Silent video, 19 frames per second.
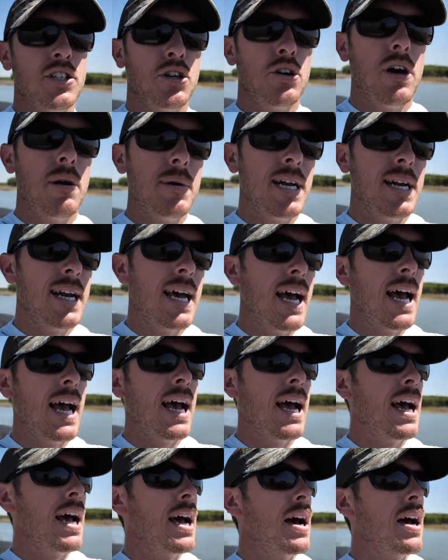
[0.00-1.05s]
Trim it
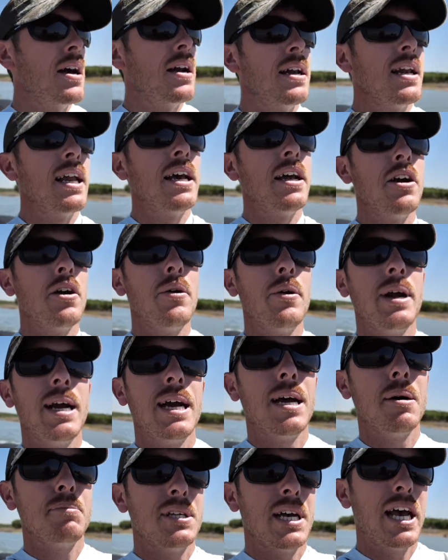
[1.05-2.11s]
down, let
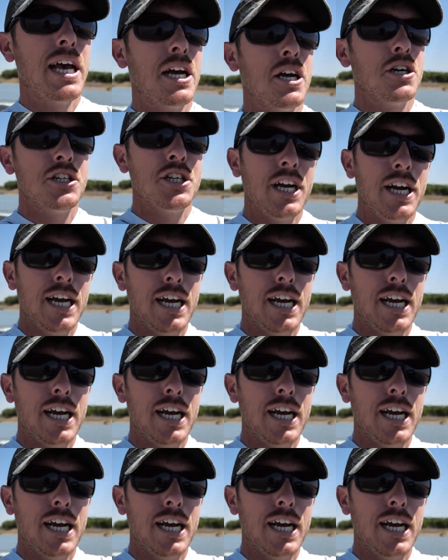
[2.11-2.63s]
her rip, tater